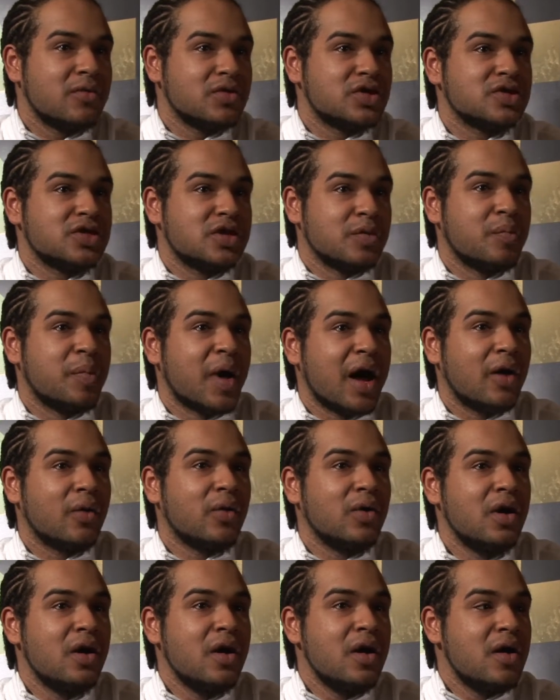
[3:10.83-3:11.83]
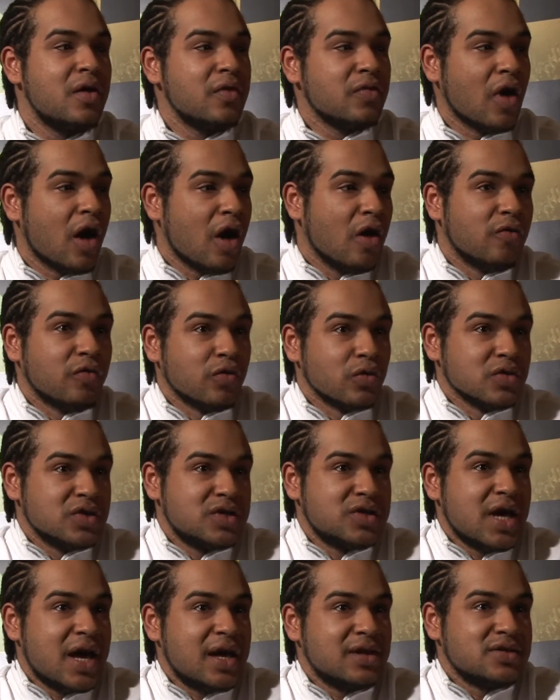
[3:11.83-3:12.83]
It was just about the overall
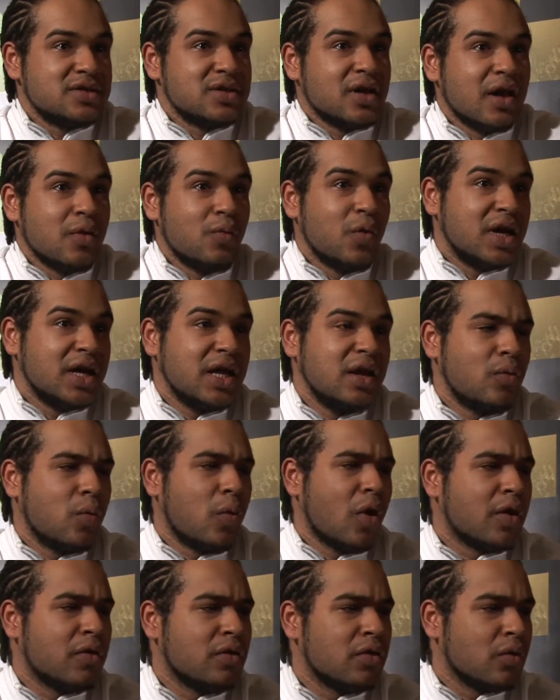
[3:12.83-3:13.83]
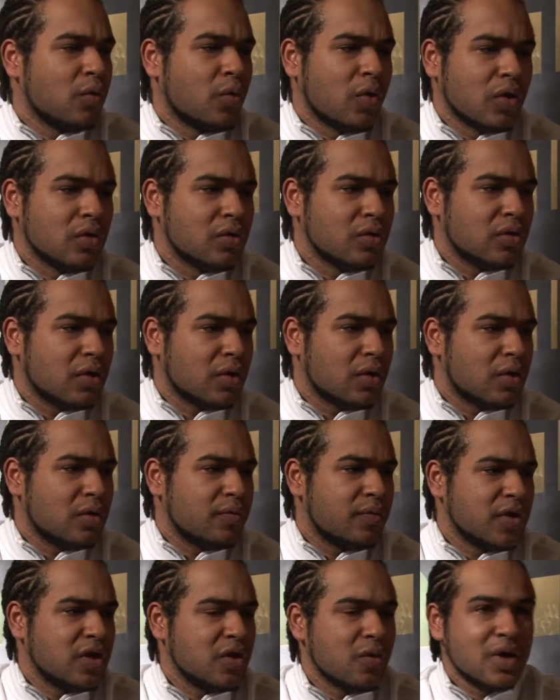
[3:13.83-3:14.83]
sets. Like when he won the
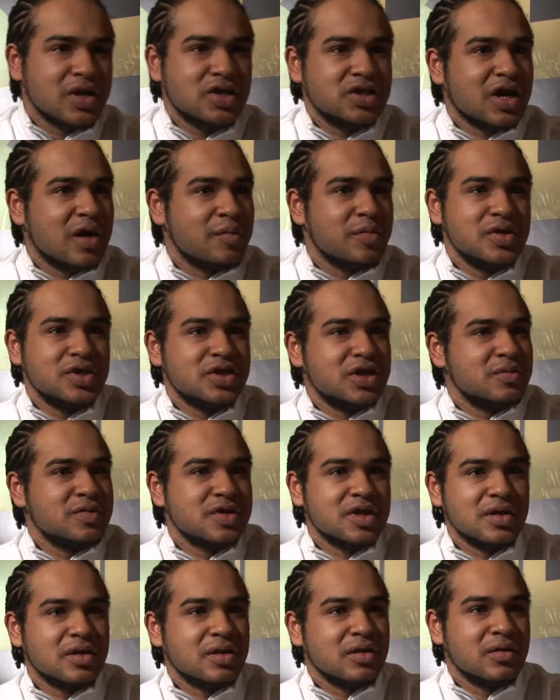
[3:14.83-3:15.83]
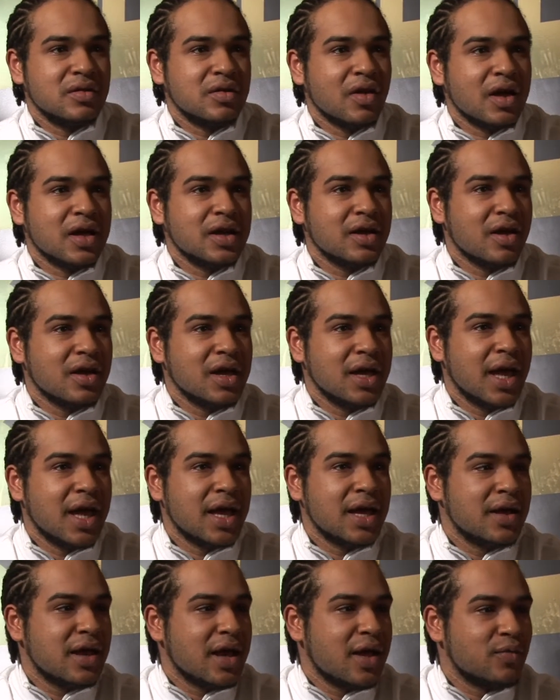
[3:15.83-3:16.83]
US Championships in
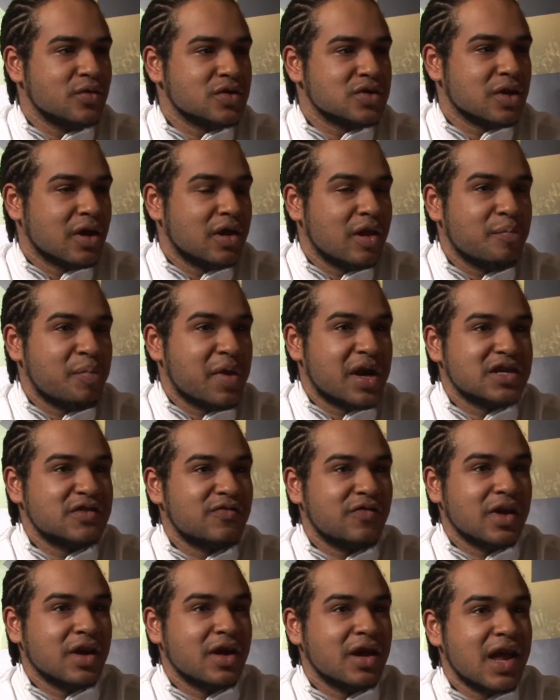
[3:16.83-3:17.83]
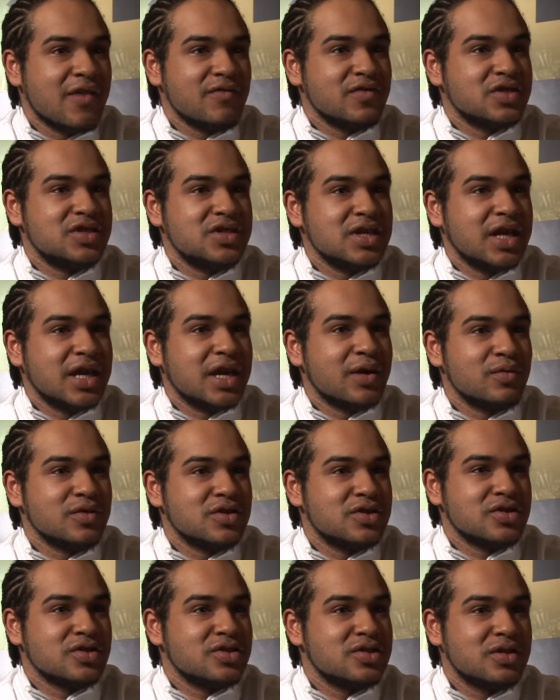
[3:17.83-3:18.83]
1998, it was like the best thing I'd ever seen. It
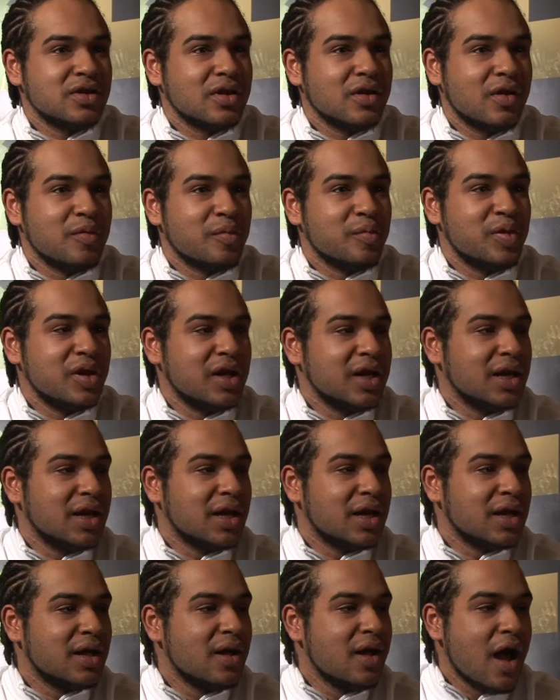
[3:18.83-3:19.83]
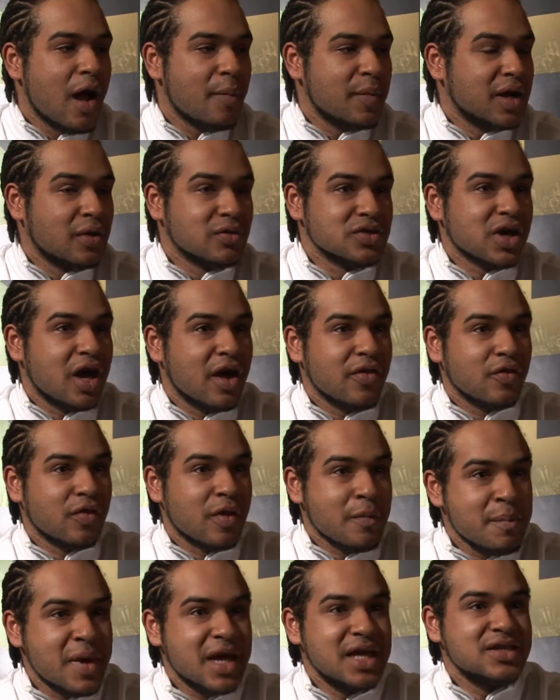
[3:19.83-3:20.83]
was just completely, I mean, there was other
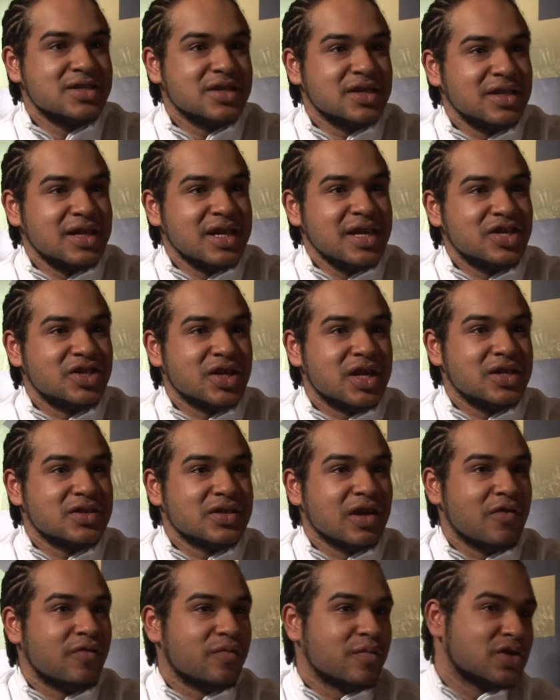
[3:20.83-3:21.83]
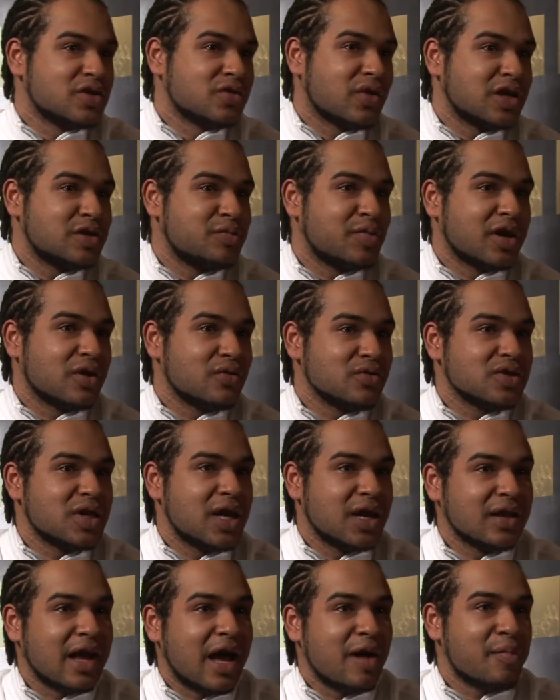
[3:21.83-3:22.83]
amazing DJs like from the Scratch Pickles
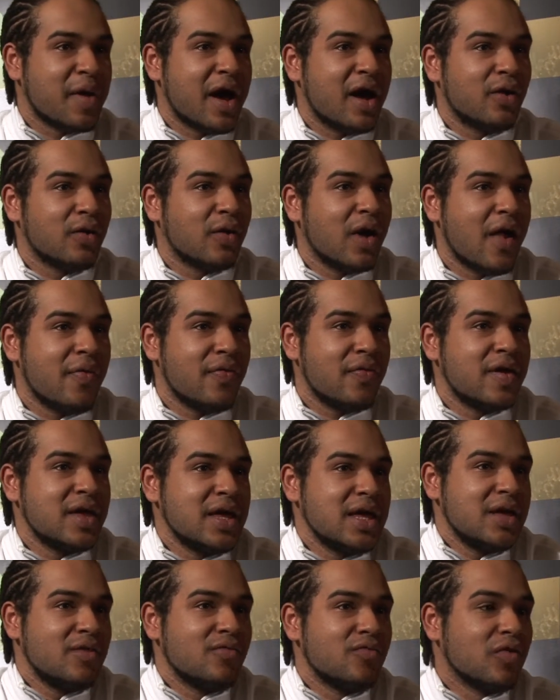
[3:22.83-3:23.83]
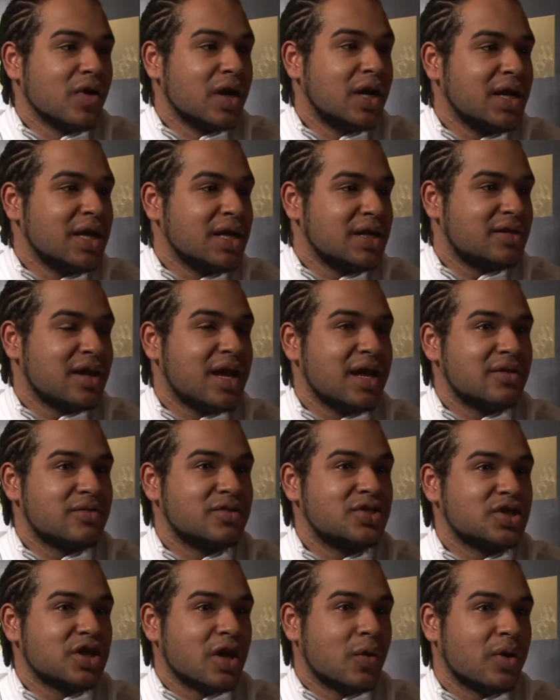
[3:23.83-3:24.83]
in that battle, and he really did
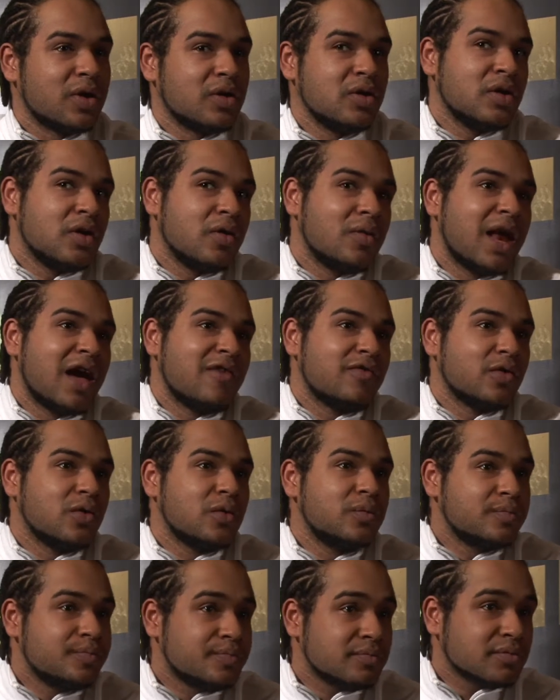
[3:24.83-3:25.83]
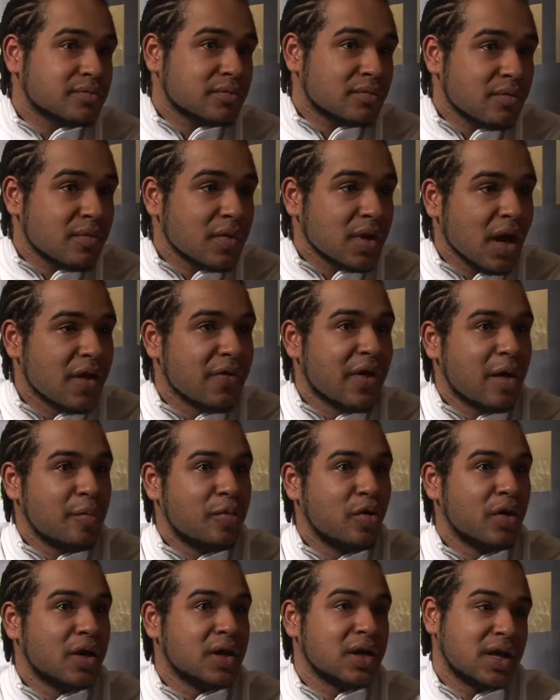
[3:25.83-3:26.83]
show a new level at that
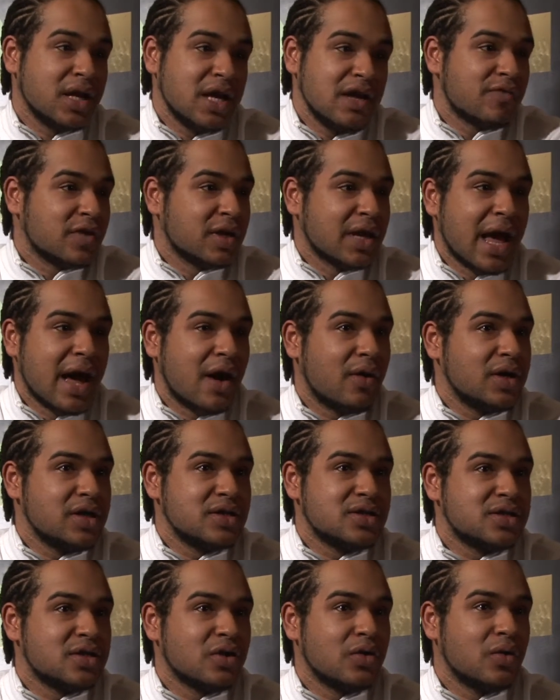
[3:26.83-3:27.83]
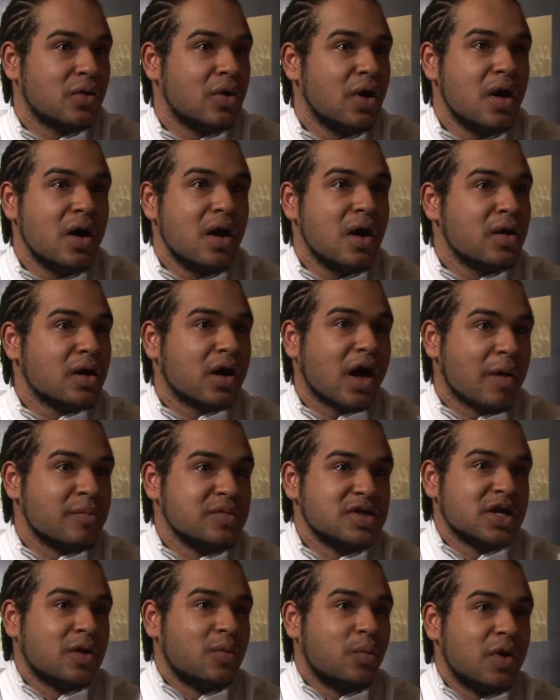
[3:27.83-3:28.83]
point. And even now, he still
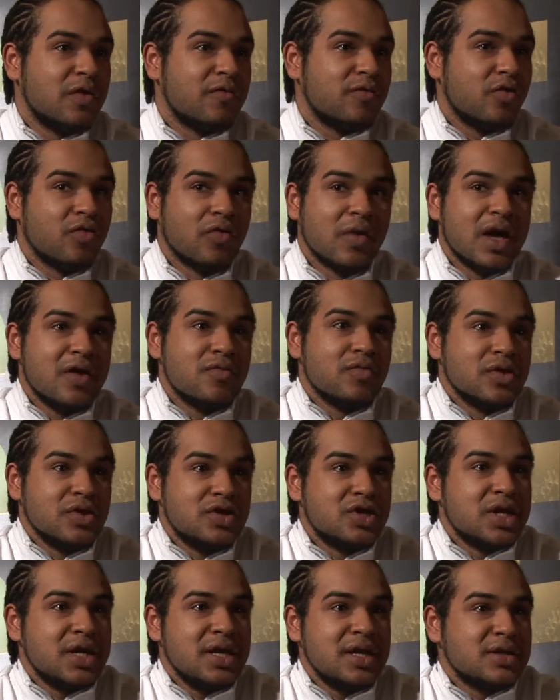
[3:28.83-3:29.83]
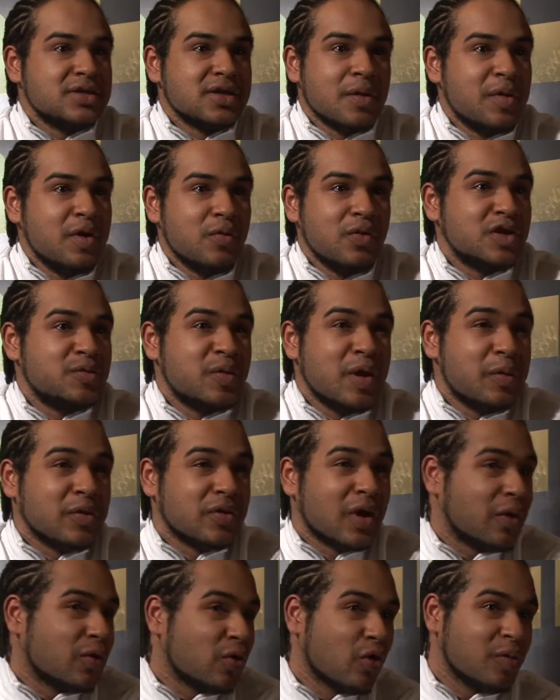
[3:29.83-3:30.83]
comes up with great routines, I mean, which people
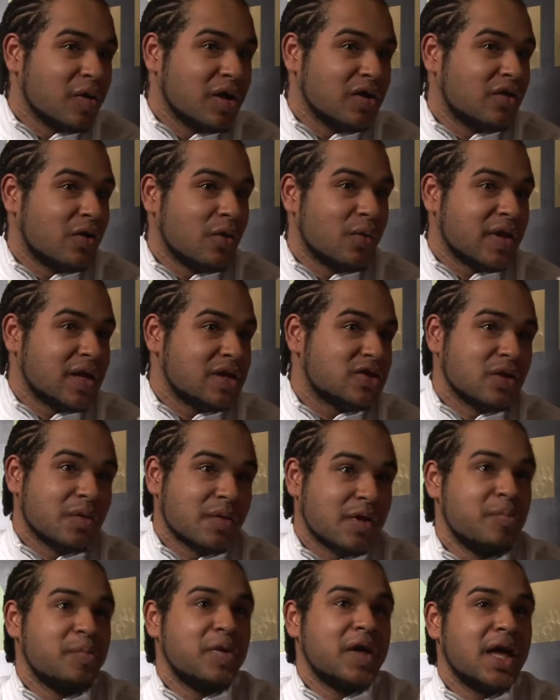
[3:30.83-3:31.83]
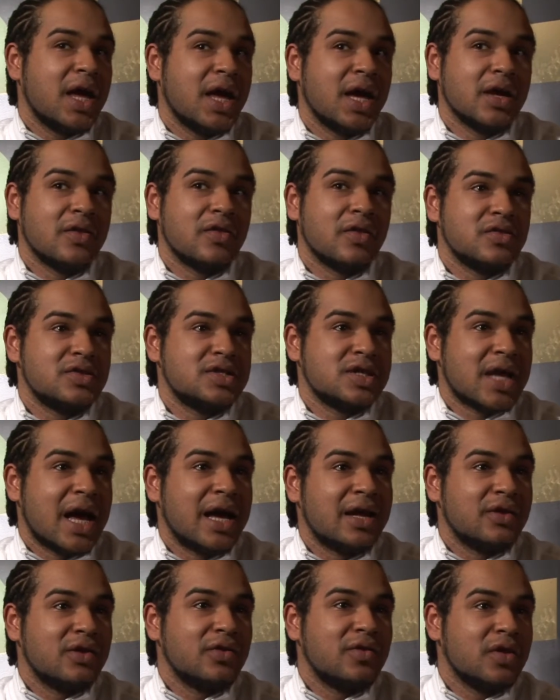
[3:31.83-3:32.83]
don't normally do. When they stop competing, the
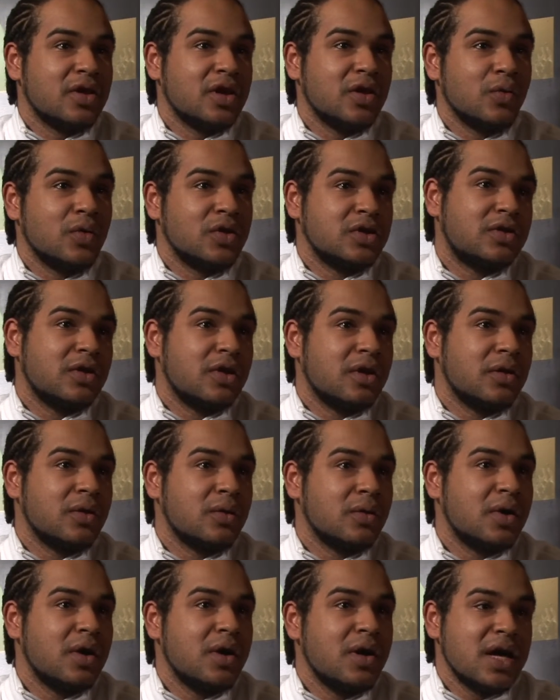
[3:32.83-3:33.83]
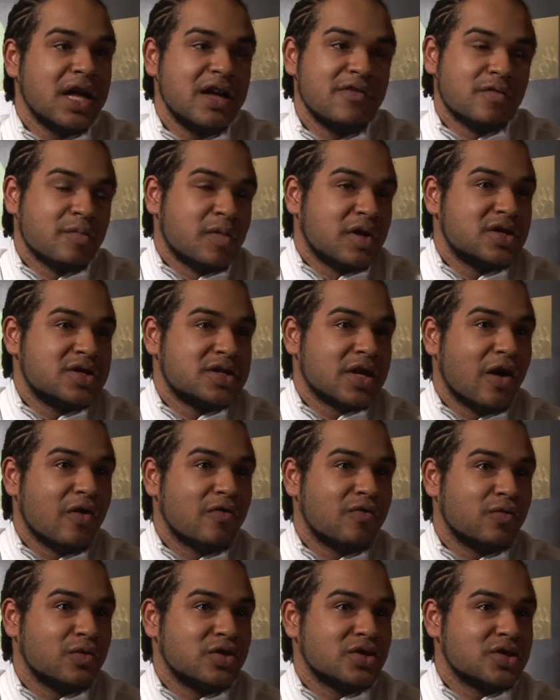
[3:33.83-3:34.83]
standard that you would do, even
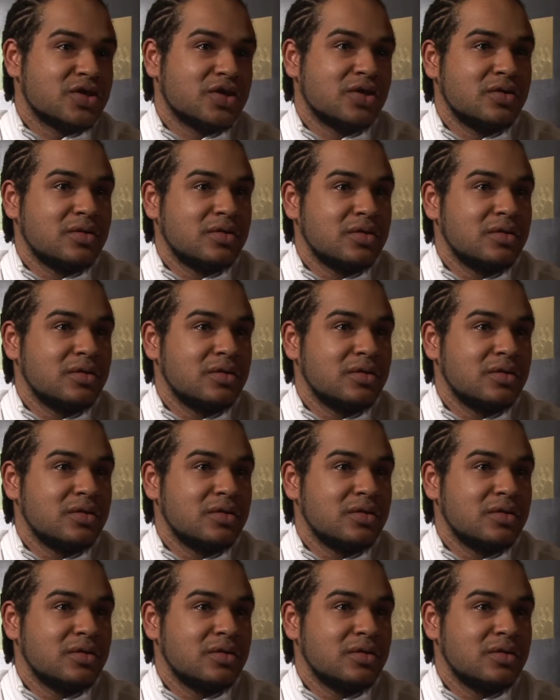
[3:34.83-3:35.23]
myself, would just